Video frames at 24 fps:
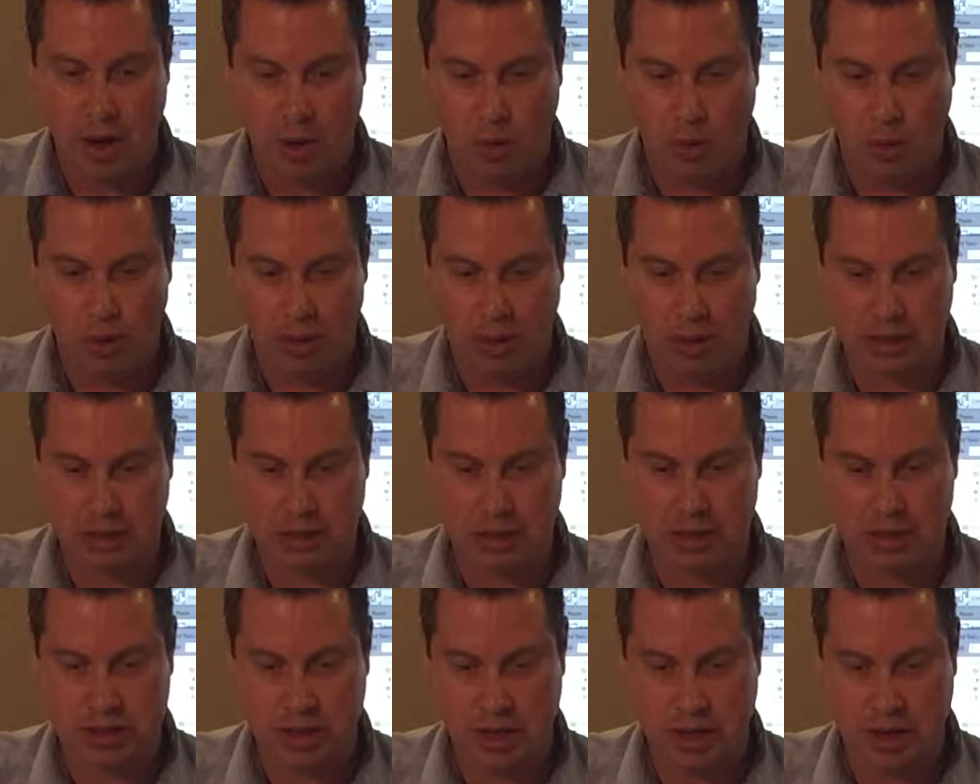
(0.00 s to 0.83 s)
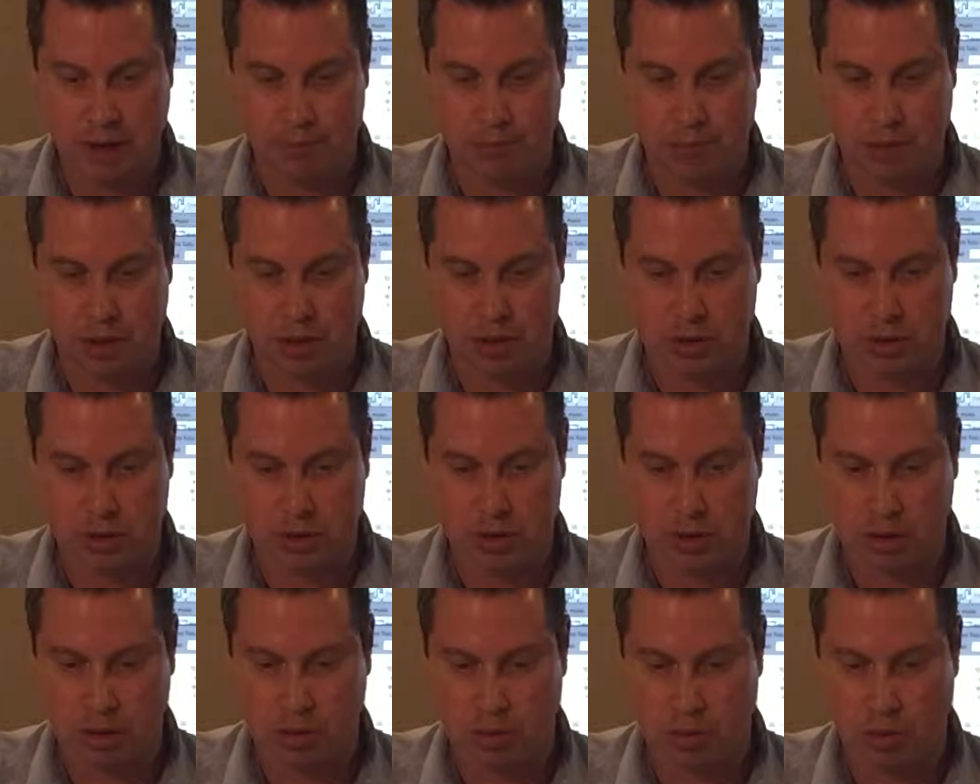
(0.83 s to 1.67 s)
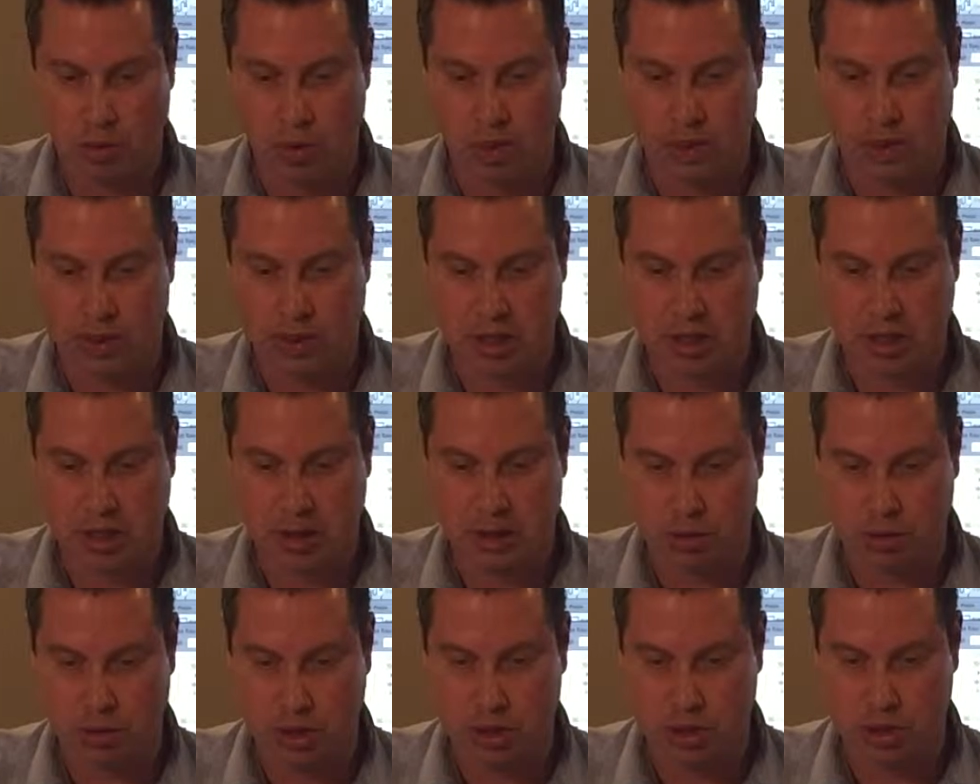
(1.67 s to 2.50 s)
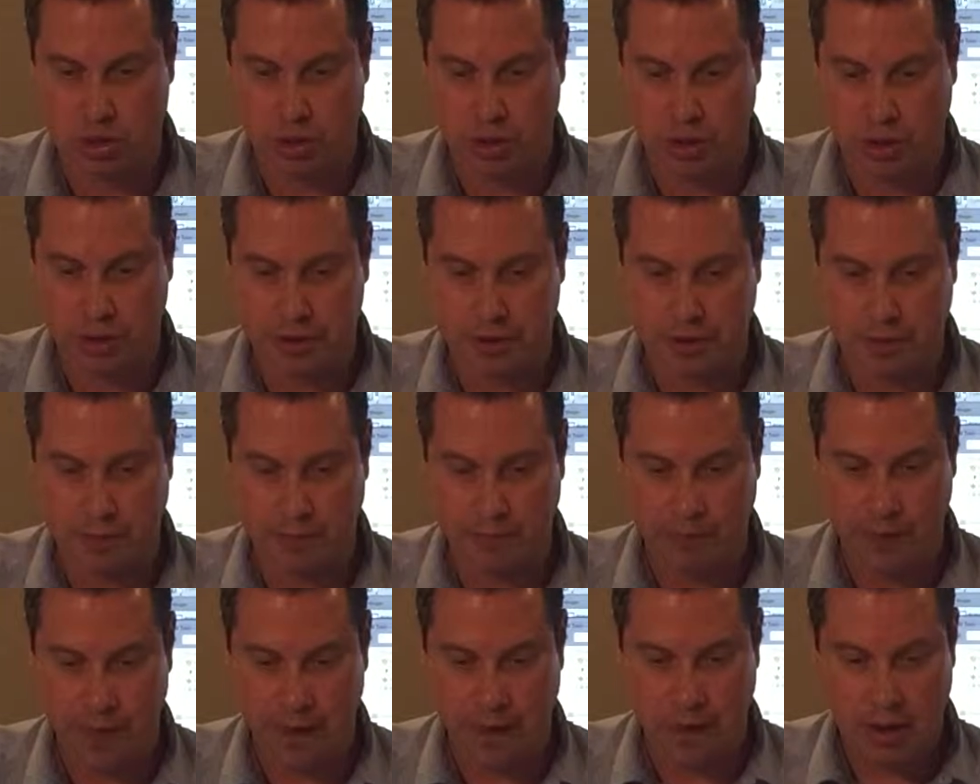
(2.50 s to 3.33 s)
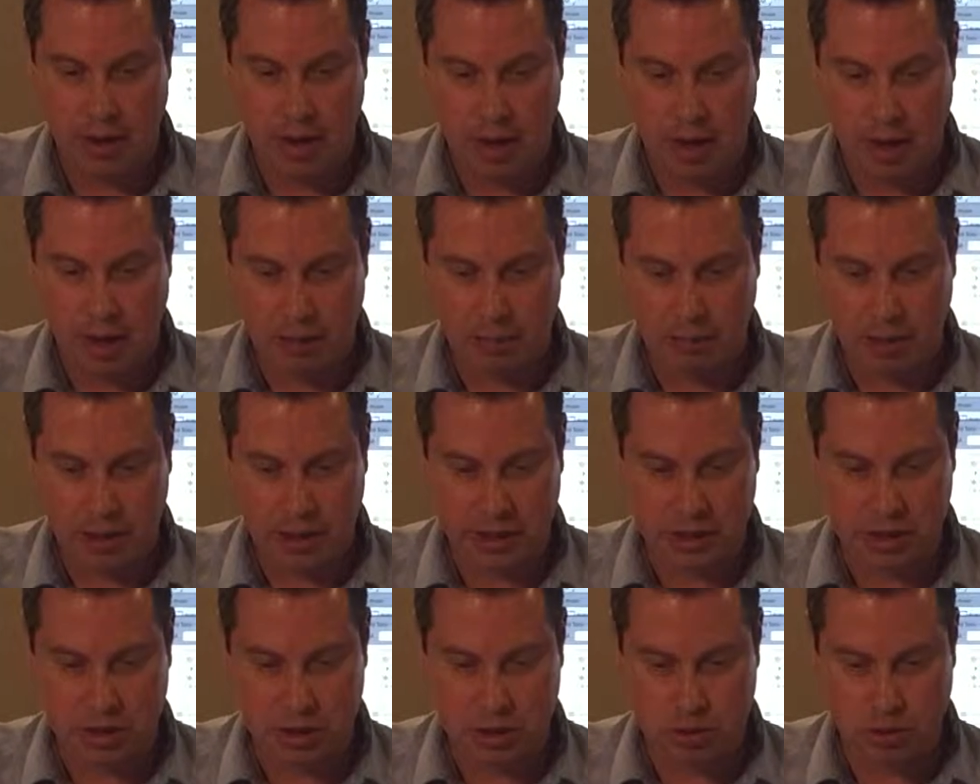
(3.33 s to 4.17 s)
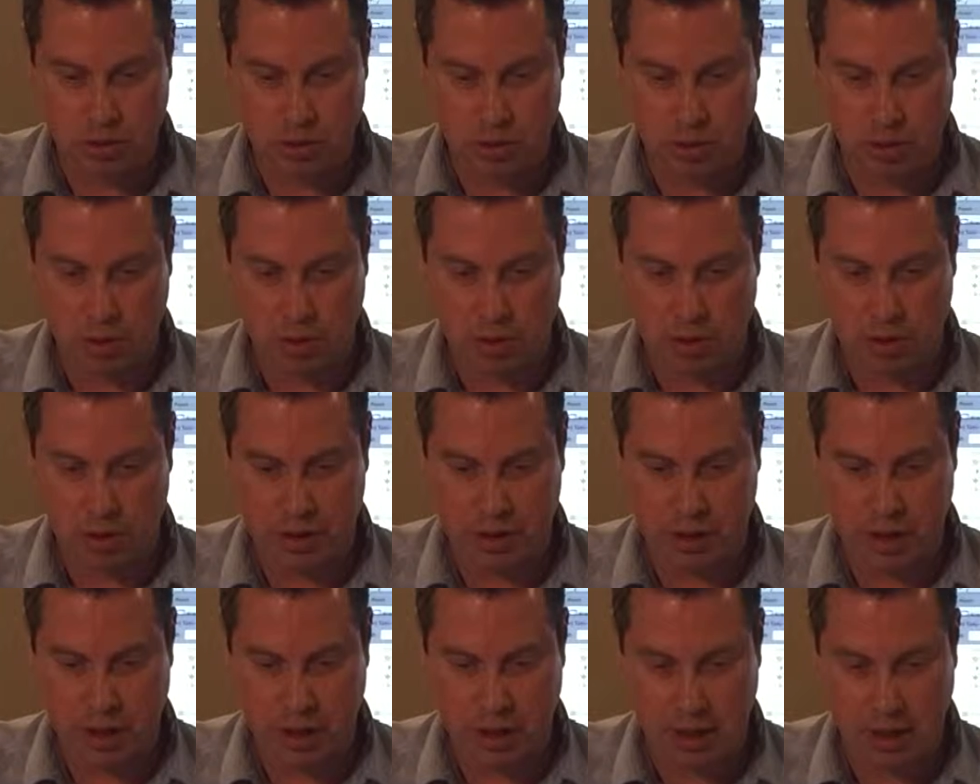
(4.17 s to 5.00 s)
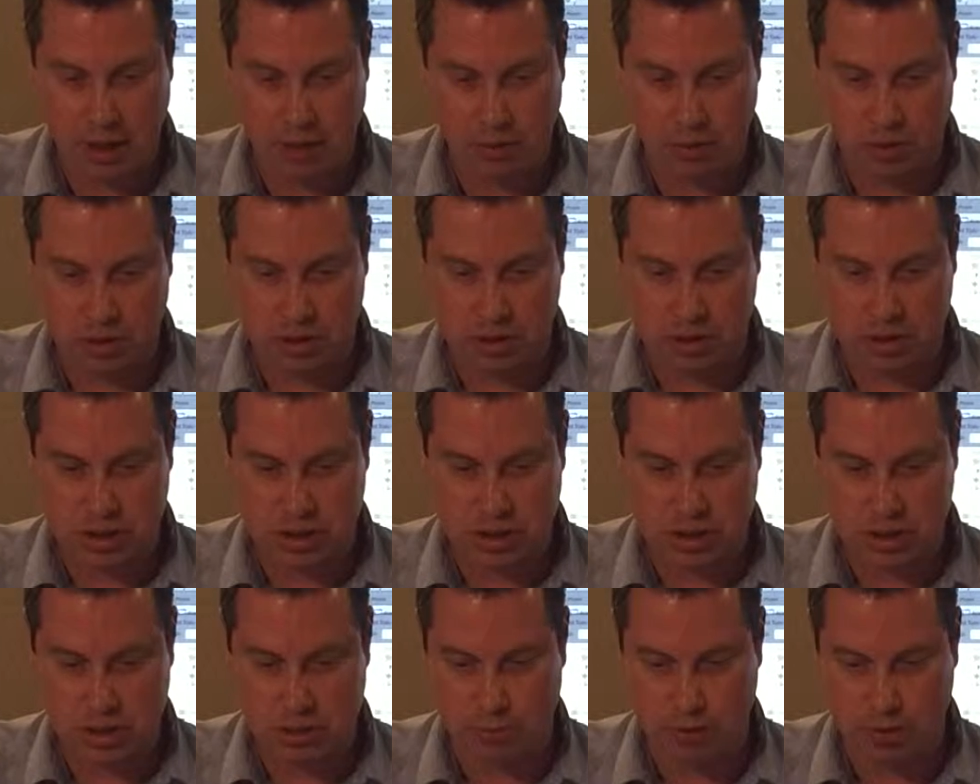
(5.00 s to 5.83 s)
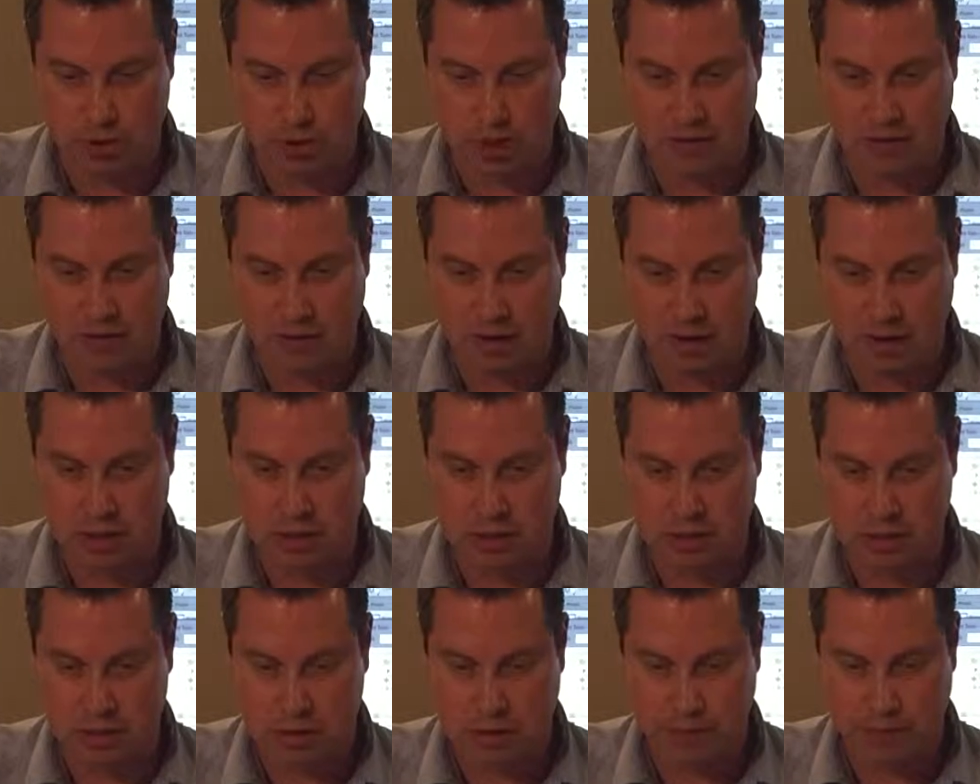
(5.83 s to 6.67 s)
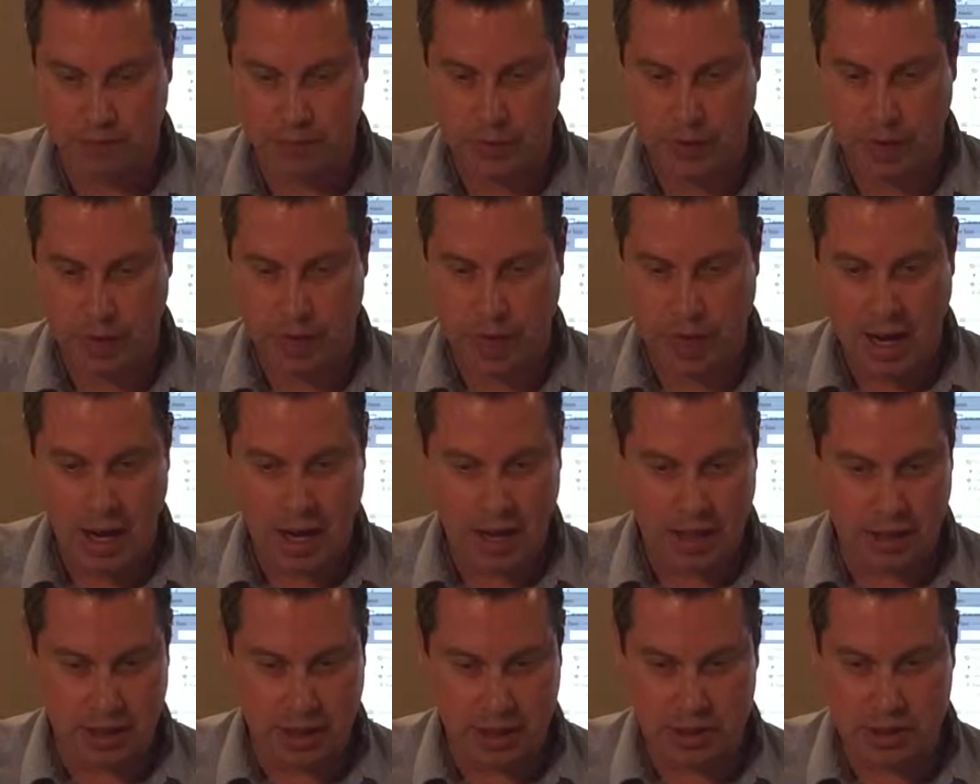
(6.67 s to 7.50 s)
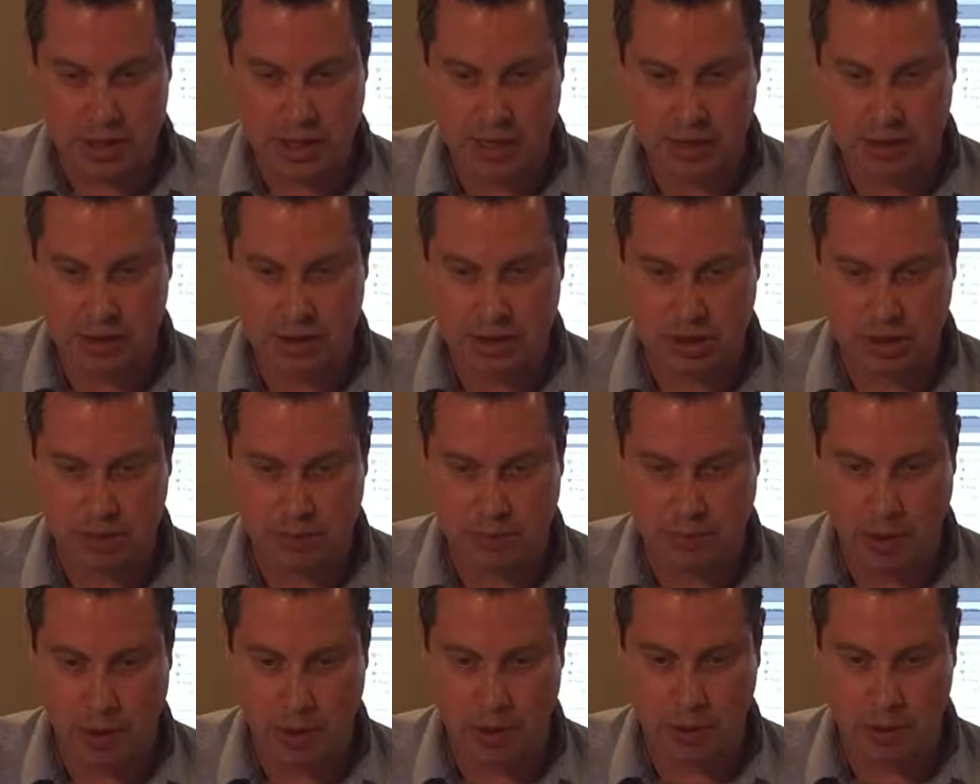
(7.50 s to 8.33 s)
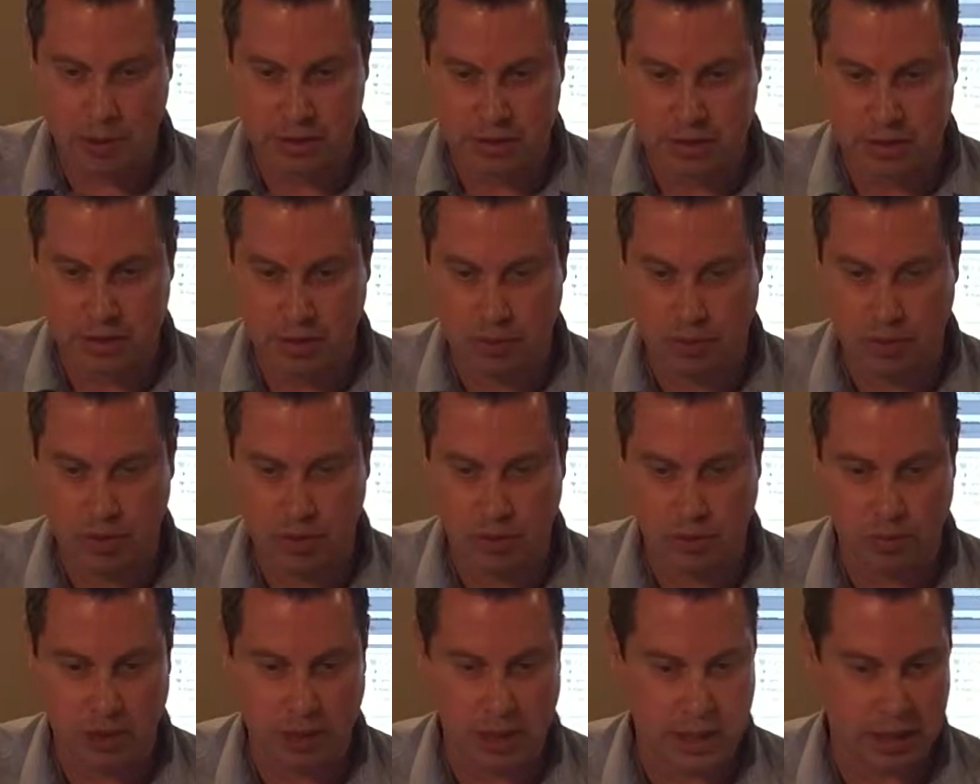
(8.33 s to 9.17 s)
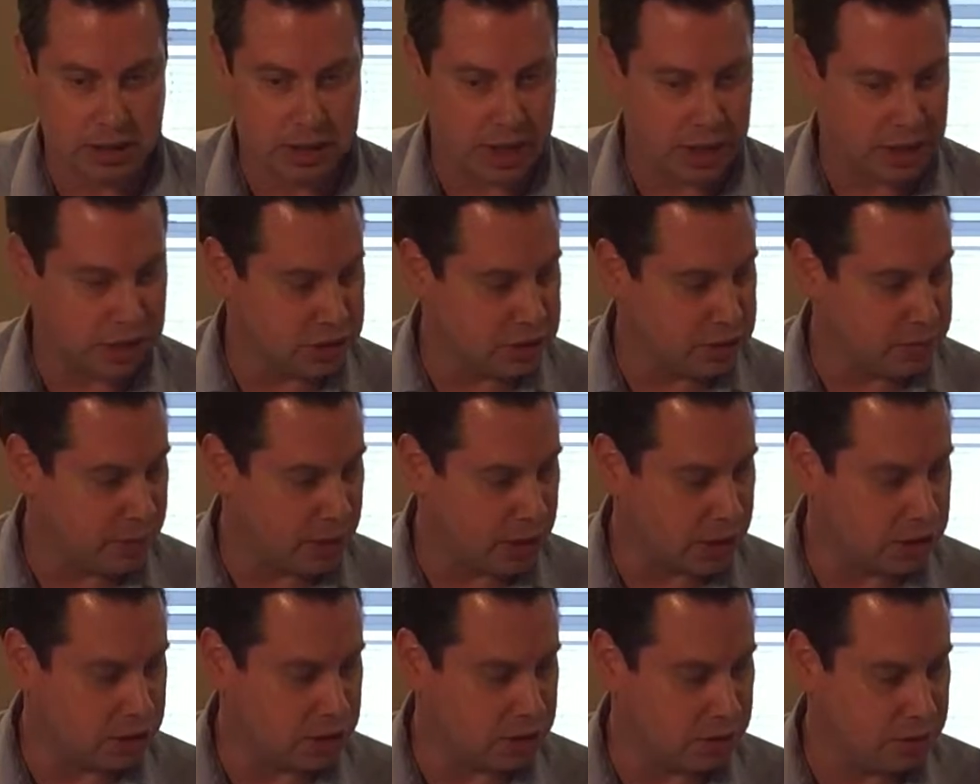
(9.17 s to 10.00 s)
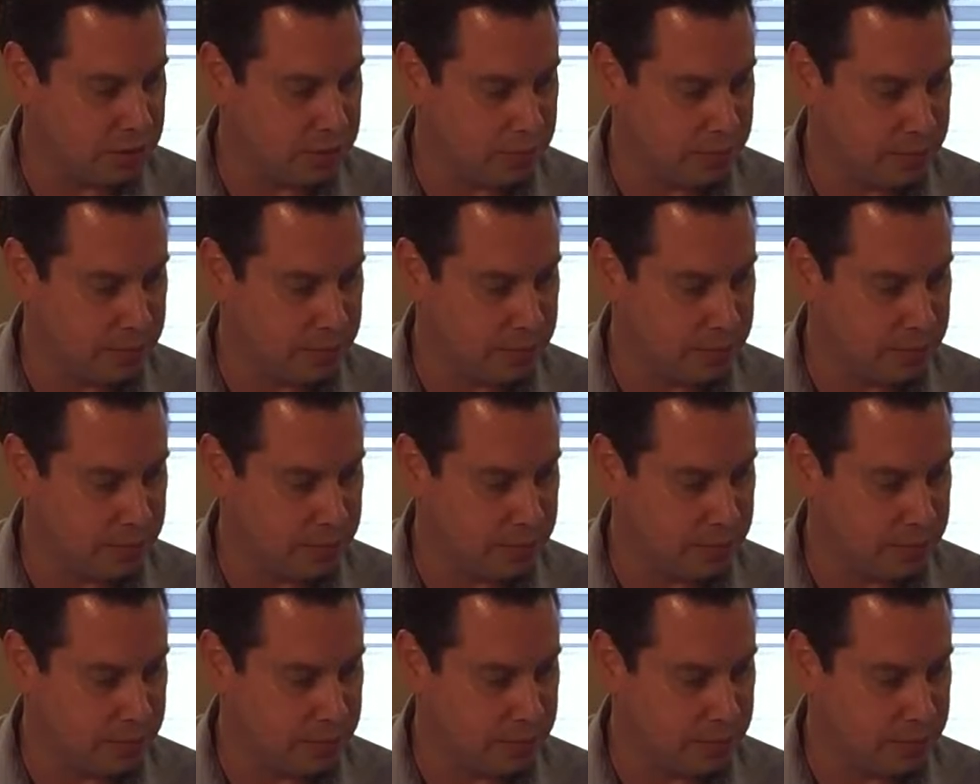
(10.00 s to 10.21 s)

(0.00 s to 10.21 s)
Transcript: We can set up the grayscale threshold, but let's just work with what the system is giving us and then test this part and see whether we like that inspection.